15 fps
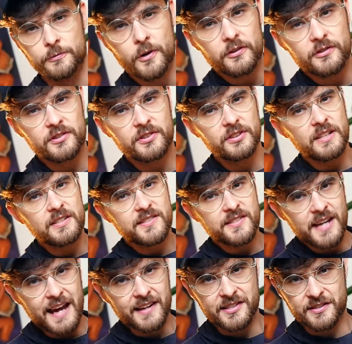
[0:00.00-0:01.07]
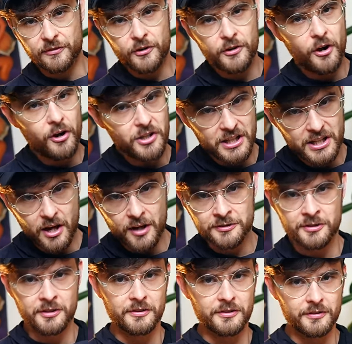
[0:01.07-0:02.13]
What is next for Oli London?